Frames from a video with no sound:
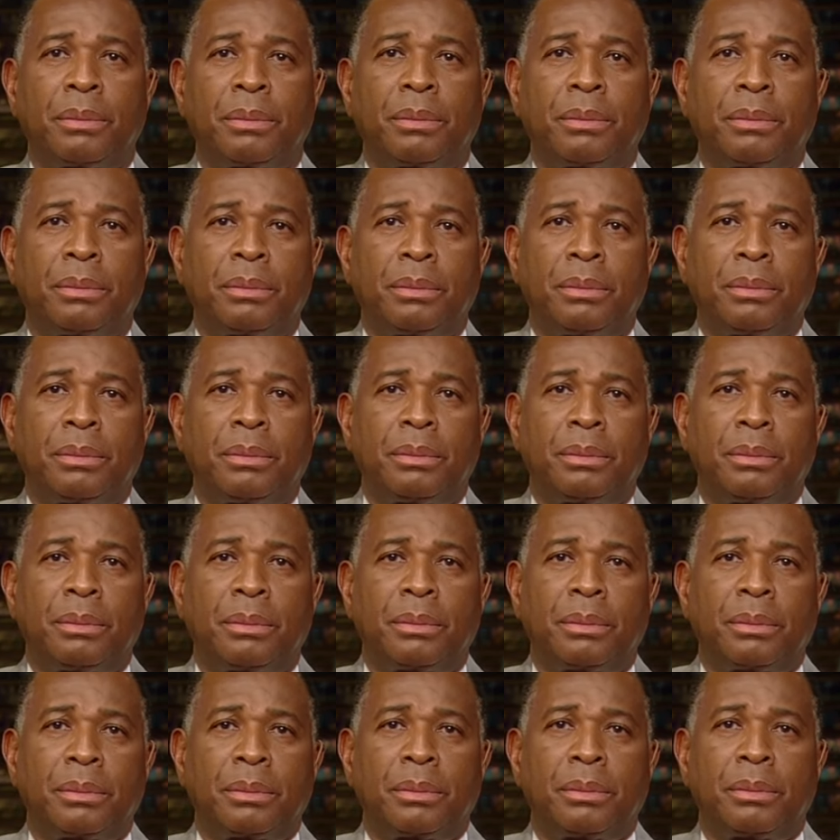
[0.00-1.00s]

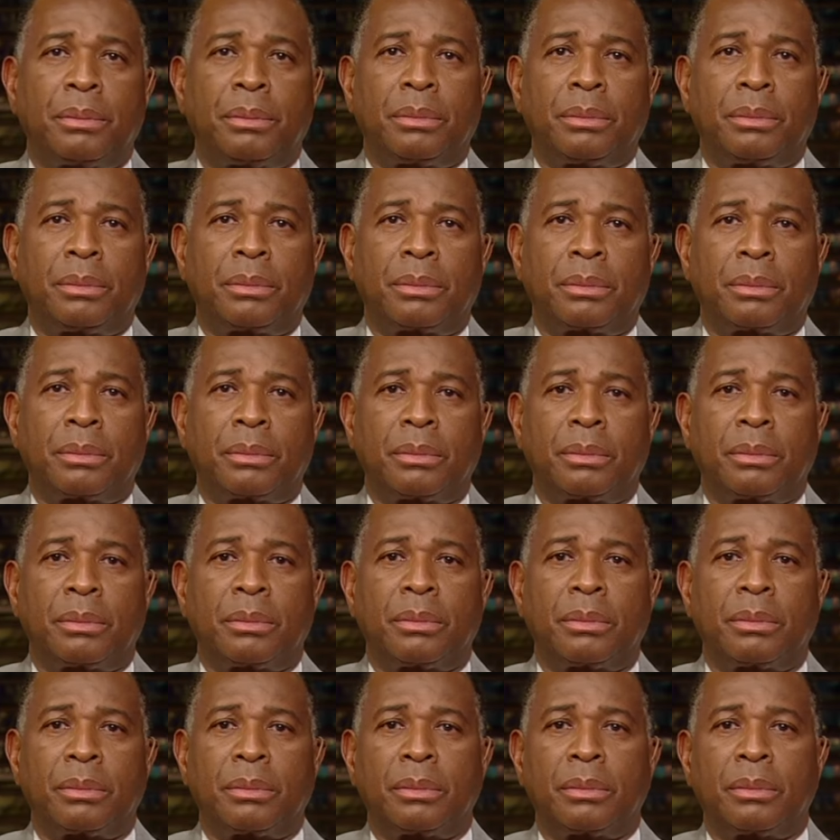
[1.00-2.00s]

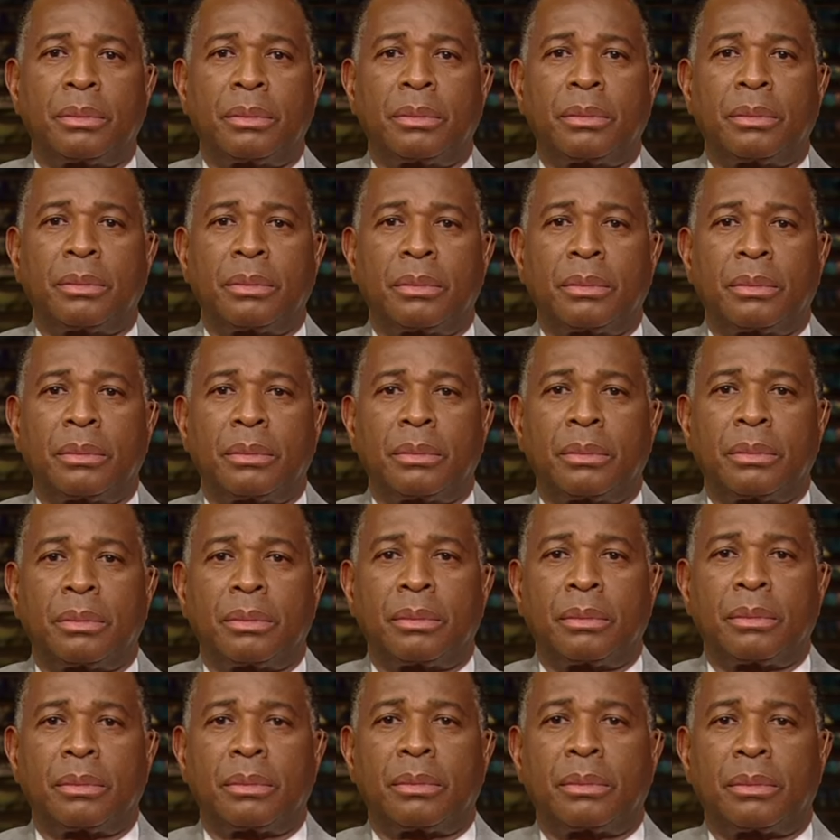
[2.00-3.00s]

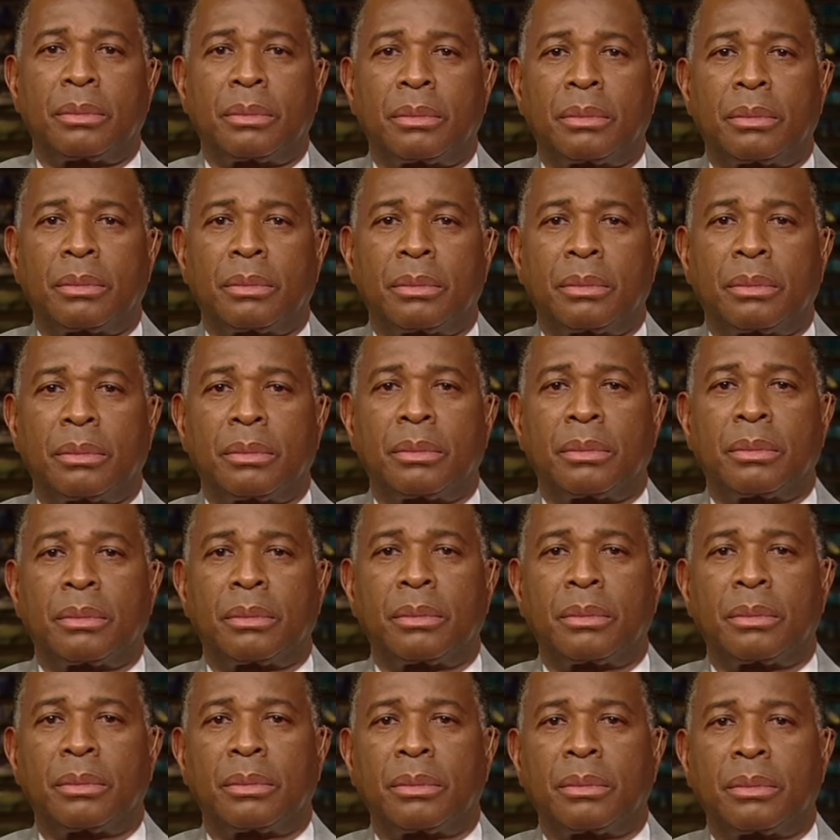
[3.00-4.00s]

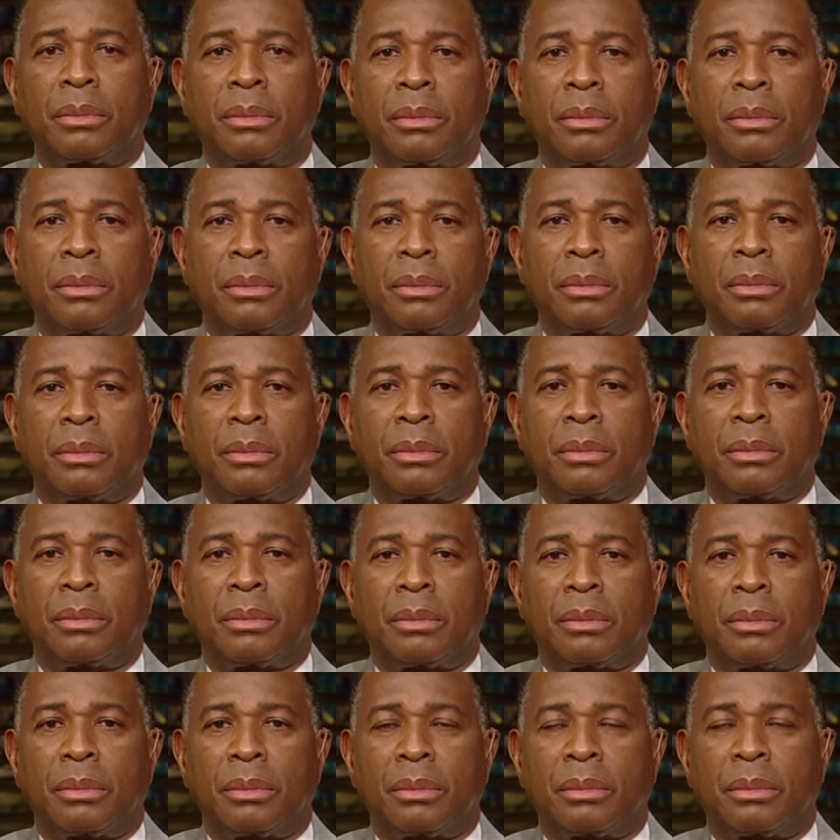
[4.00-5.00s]

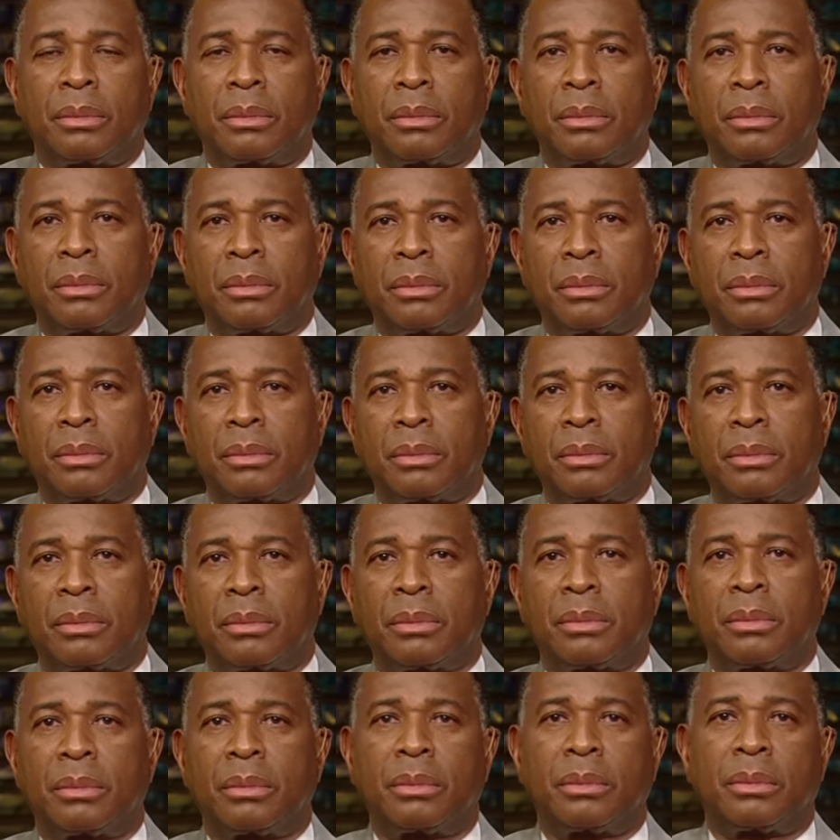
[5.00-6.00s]

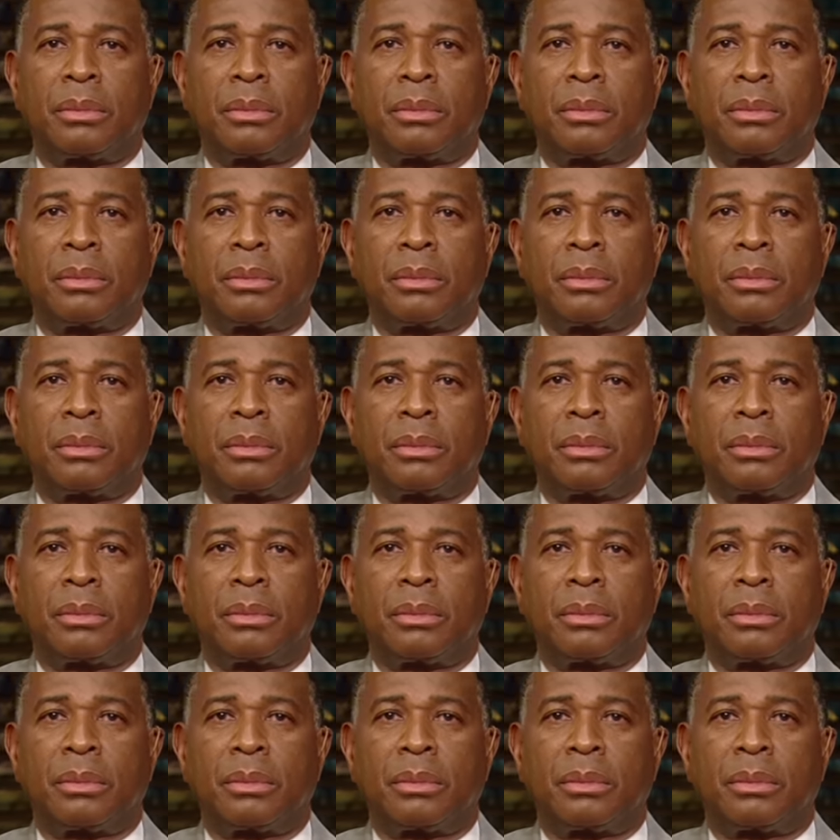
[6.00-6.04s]
(not speaking)